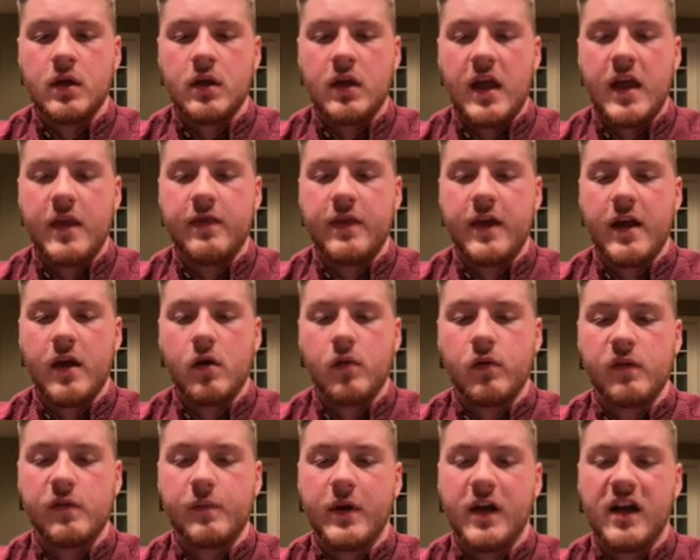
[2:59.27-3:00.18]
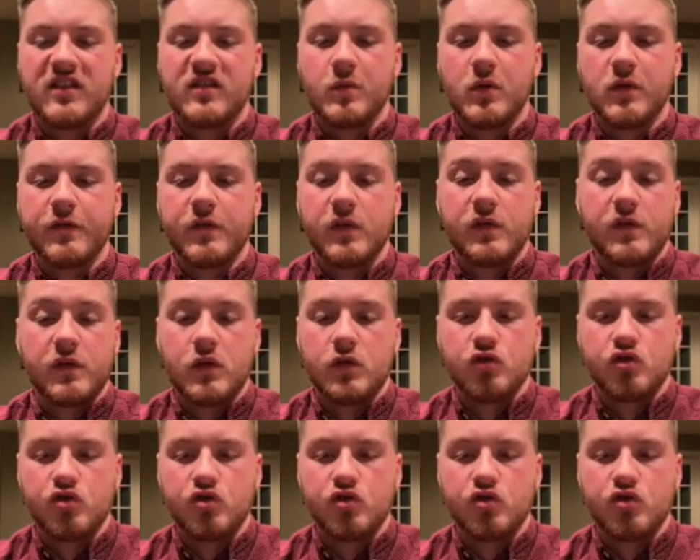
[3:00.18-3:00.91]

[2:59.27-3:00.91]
and they are responsible for certain